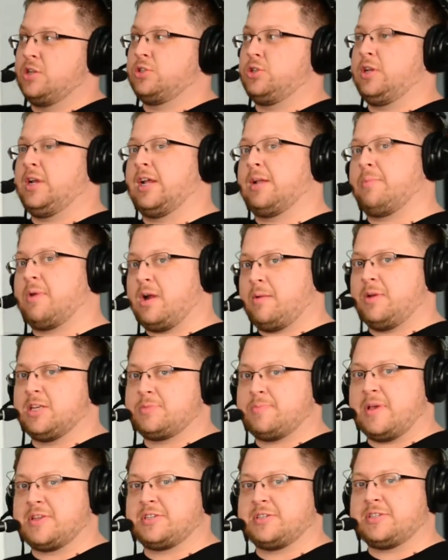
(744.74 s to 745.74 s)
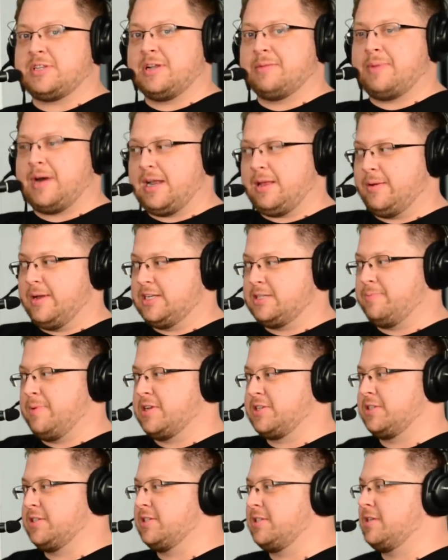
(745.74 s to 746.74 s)
So you got a barbell specialist and a bodyweight
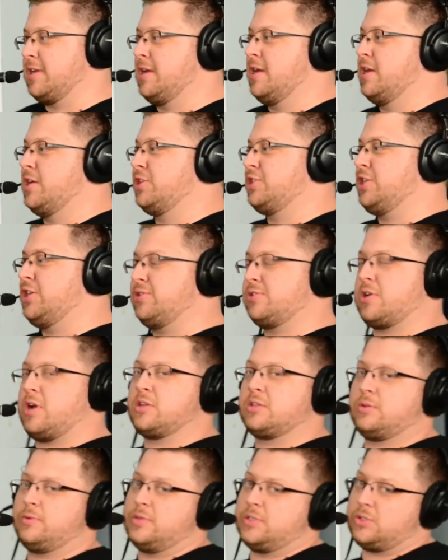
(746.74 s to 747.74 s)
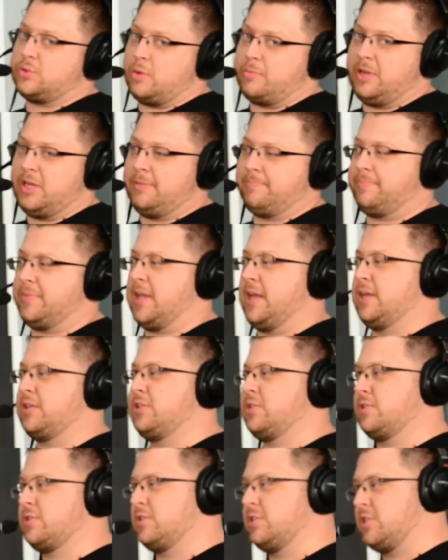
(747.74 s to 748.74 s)
specialist. She is also in swimming, and
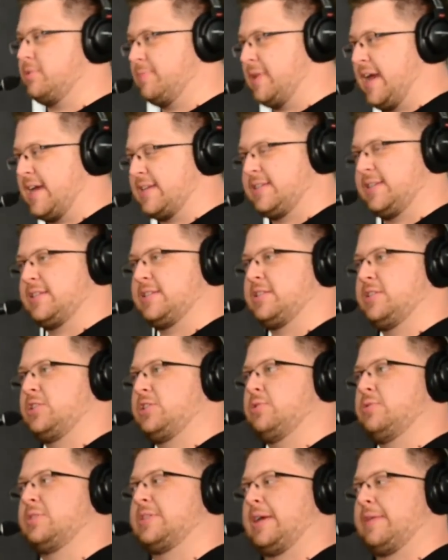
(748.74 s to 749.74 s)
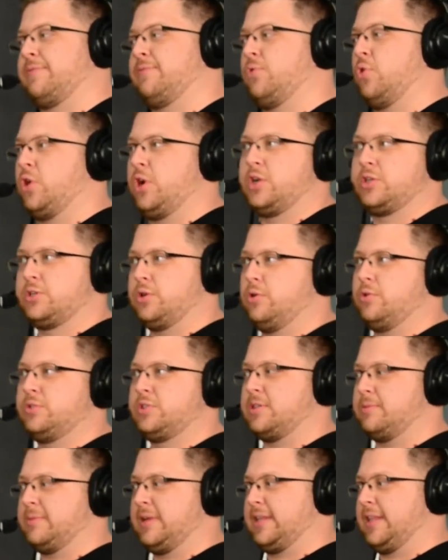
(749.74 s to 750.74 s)
she was in gymnastics since she was like 4 years
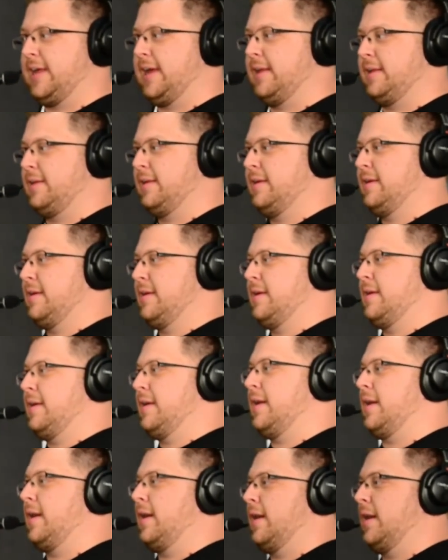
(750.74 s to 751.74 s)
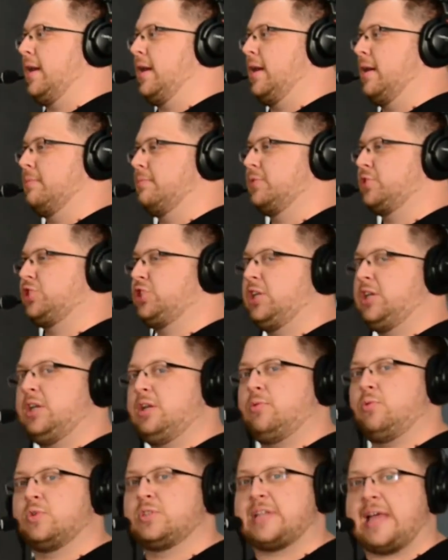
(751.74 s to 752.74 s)
old, something like that.
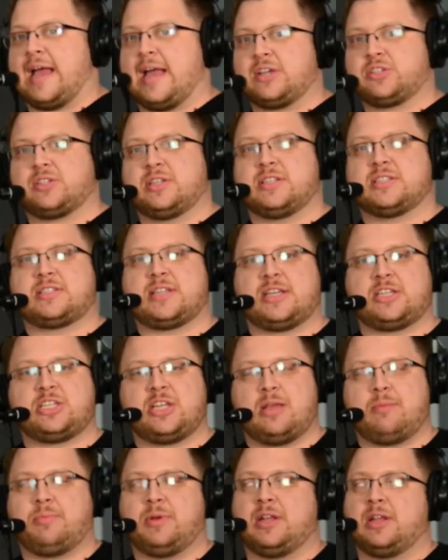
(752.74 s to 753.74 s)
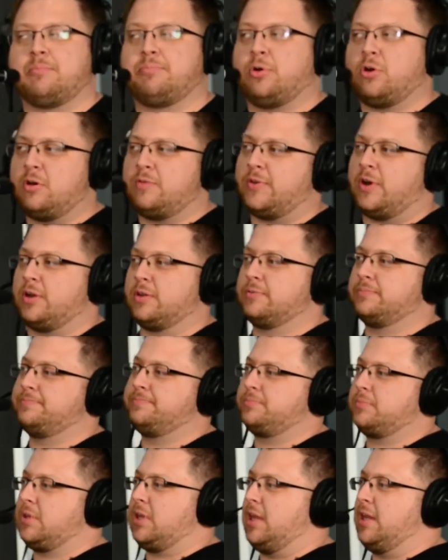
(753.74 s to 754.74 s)
She was actually a state champion in pole vault
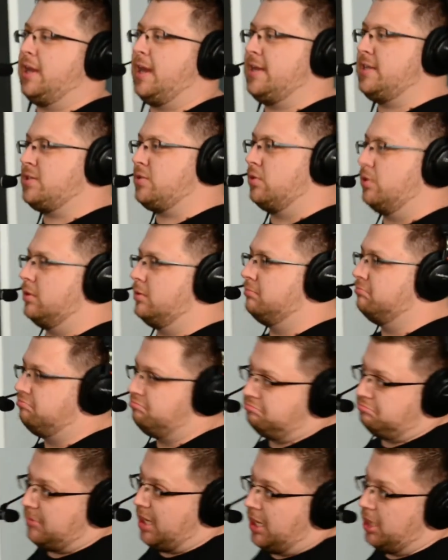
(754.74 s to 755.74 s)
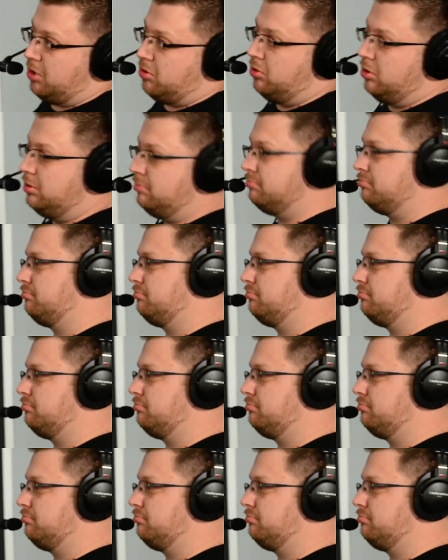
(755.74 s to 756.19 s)
in high school. Kind of cool.